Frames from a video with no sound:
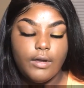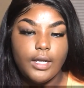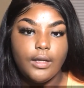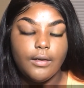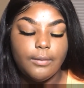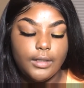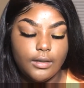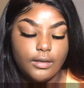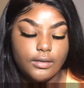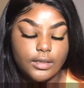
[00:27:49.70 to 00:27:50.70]
right here
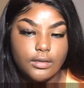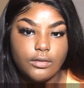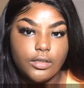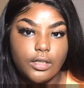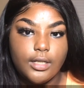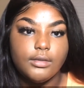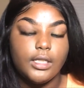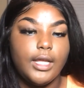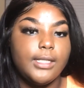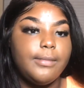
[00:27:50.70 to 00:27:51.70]
because I told y'all that was the
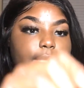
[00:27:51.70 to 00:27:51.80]
last